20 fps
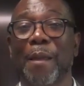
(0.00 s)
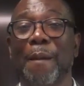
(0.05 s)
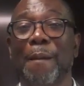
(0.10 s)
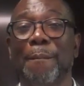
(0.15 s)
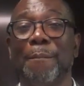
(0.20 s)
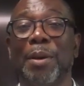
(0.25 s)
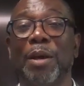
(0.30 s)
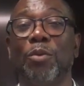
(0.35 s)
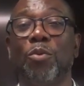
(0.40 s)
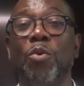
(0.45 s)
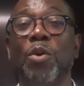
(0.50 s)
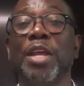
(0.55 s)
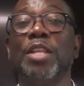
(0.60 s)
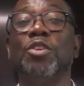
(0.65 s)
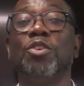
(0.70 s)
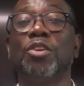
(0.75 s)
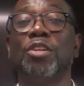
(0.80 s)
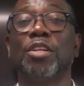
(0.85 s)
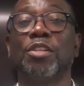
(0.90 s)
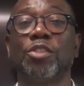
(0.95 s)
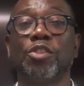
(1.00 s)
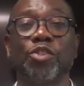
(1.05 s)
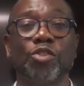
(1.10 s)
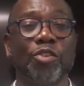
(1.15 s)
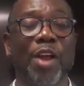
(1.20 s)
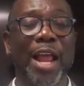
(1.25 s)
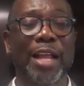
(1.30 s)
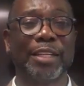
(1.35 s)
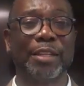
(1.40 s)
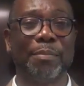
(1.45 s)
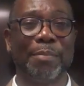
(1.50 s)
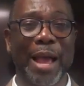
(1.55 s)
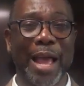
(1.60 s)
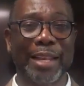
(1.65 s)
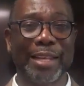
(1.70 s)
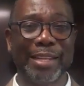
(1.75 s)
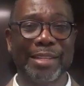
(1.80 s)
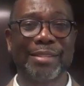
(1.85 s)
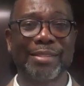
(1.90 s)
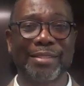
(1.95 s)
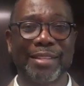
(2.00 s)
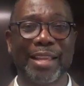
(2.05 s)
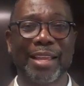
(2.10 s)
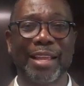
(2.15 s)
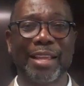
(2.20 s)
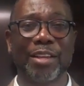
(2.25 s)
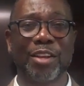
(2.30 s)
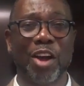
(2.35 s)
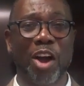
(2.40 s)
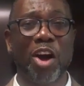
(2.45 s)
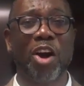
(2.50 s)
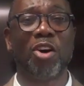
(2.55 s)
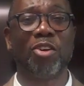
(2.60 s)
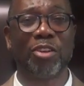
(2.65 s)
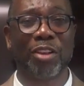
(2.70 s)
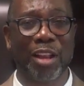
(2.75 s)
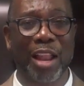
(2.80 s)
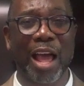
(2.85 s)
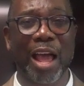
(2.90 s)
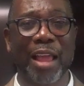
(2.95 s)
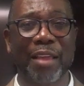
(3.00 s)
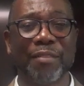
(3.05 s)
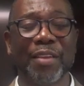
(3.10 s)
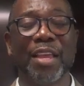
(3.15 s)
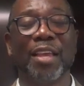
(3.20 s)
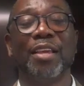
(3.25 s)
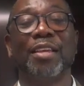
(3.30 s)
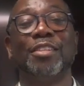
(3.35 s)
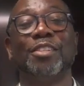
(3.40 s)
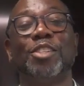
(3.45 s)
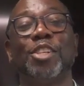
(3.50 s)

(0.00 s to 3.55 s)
But when you're distracted by this thing called life,